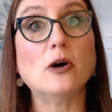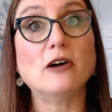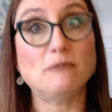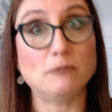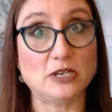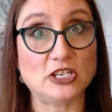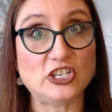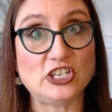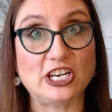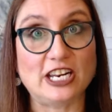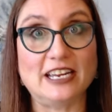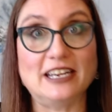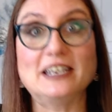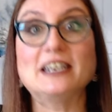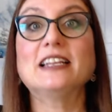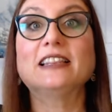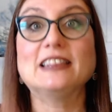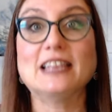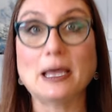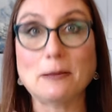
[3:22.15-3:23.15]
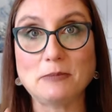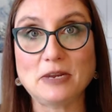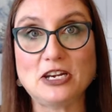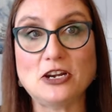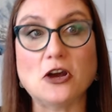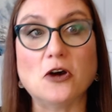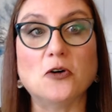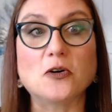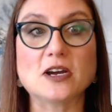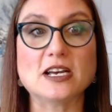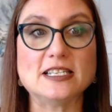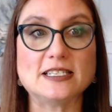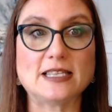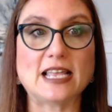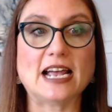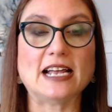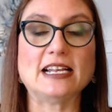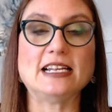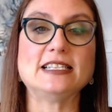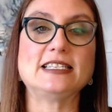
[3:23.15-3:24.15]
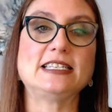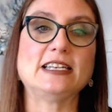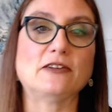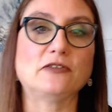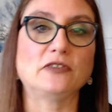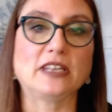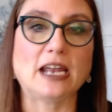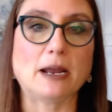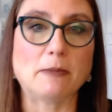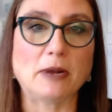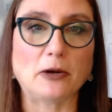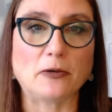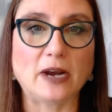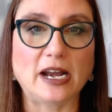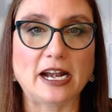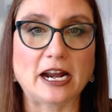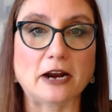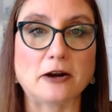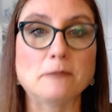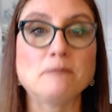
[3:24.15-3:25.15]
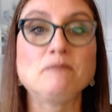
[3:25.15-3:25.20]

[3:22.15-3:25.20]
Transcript: Of Michigan, let me know, because that is definitely on my radar.